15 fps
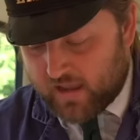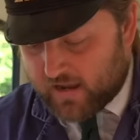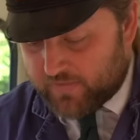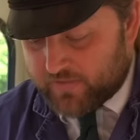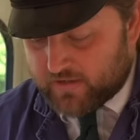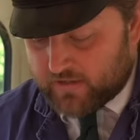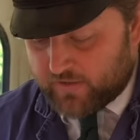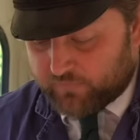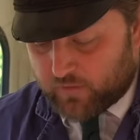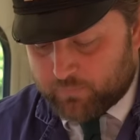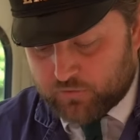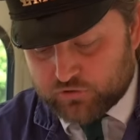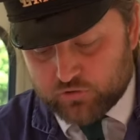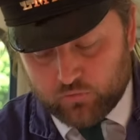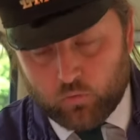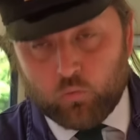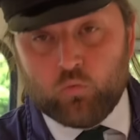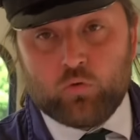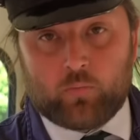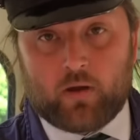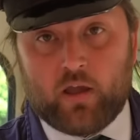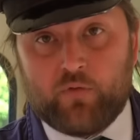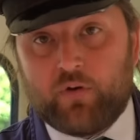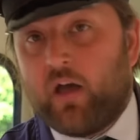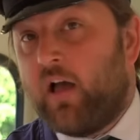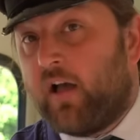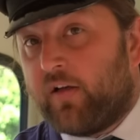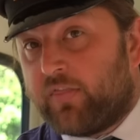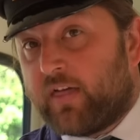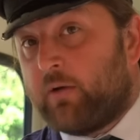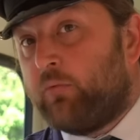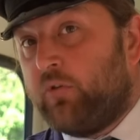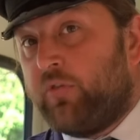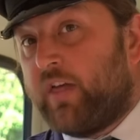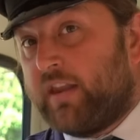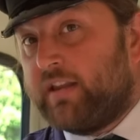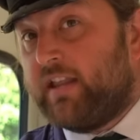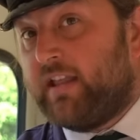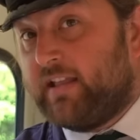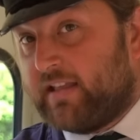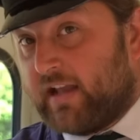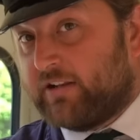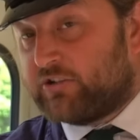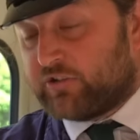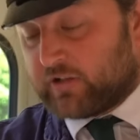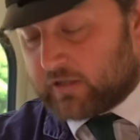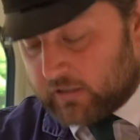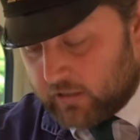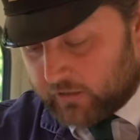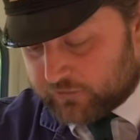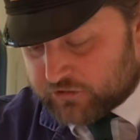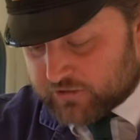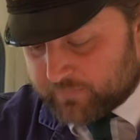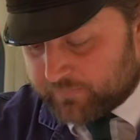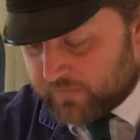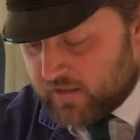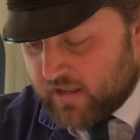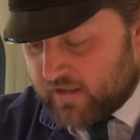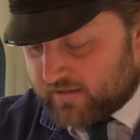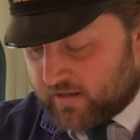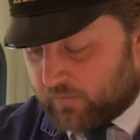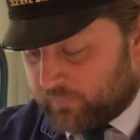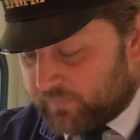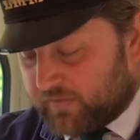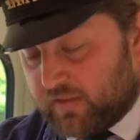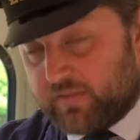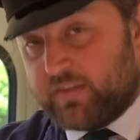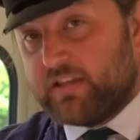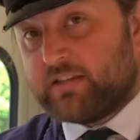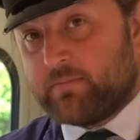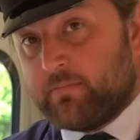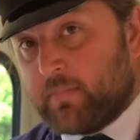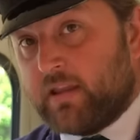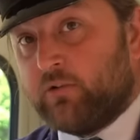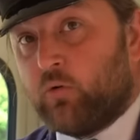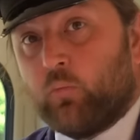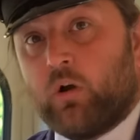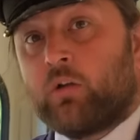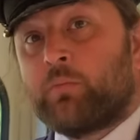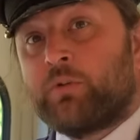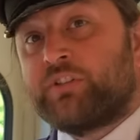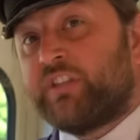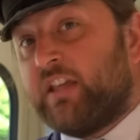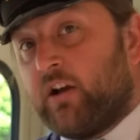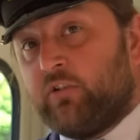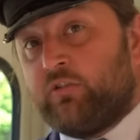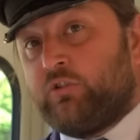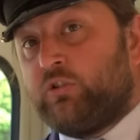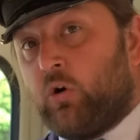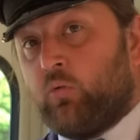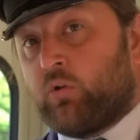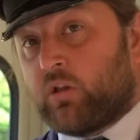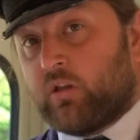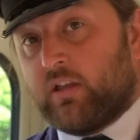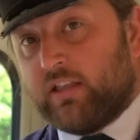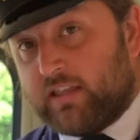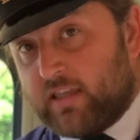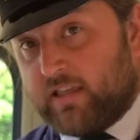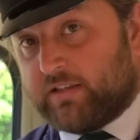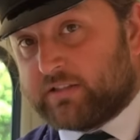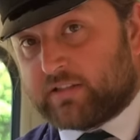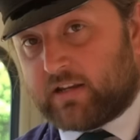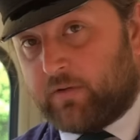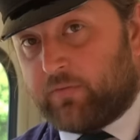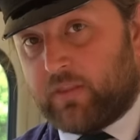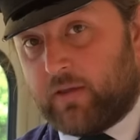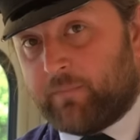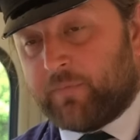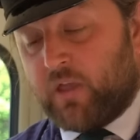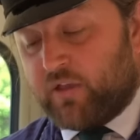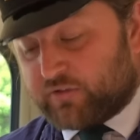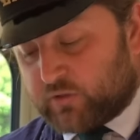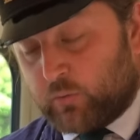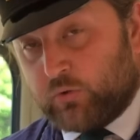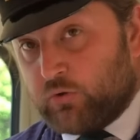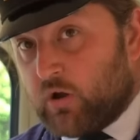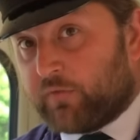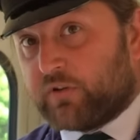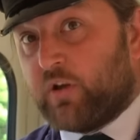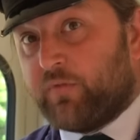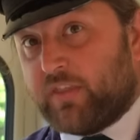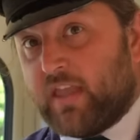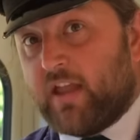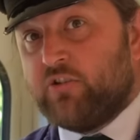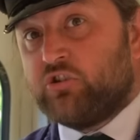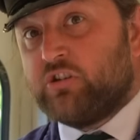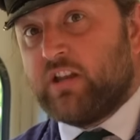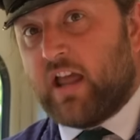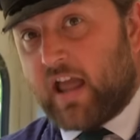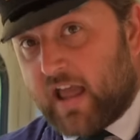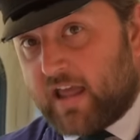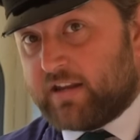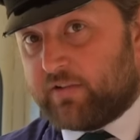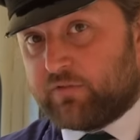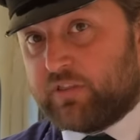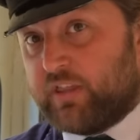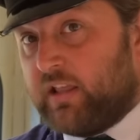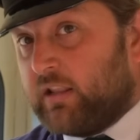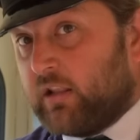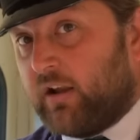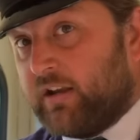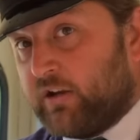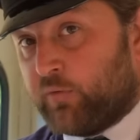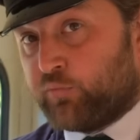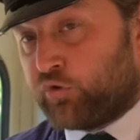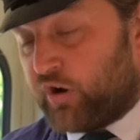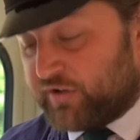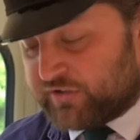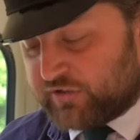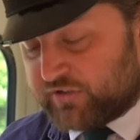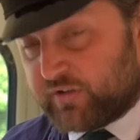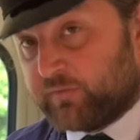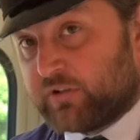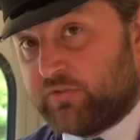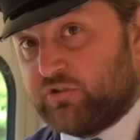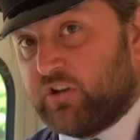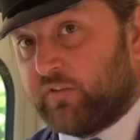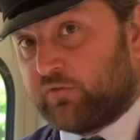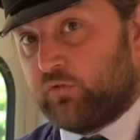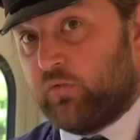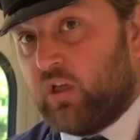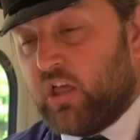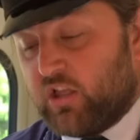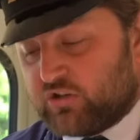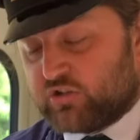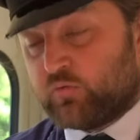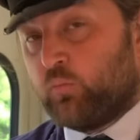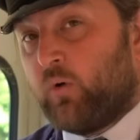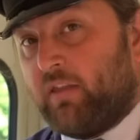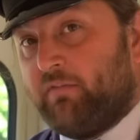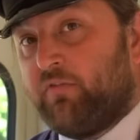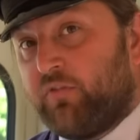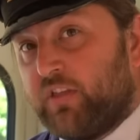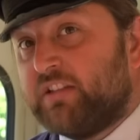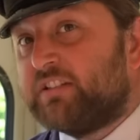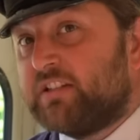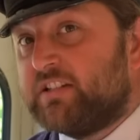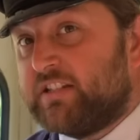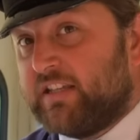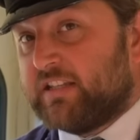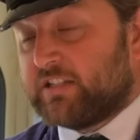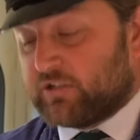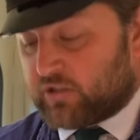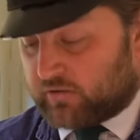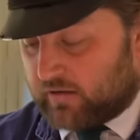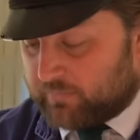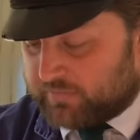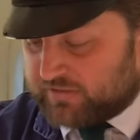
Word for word: and then if I push it all the way over, that will then engage the clutch. Now this may not work because they are dog gears down there, so you have to have the engine and everything lining up right, so sometimes you have to just wait for it to get into the right